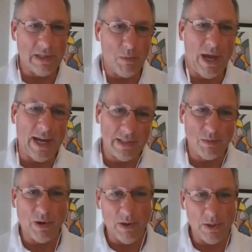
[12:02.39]
past
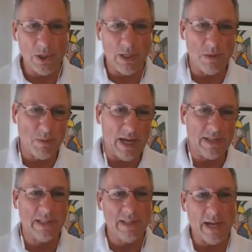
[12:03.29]
partnerships, past
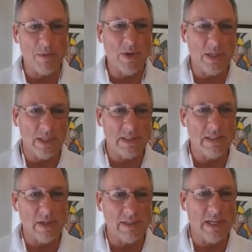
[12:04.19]
collaborations,
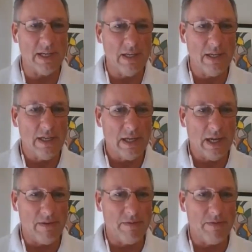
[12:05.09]
things that kind
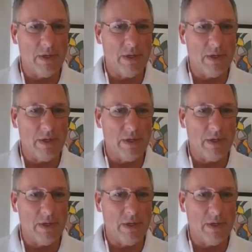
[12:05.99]
of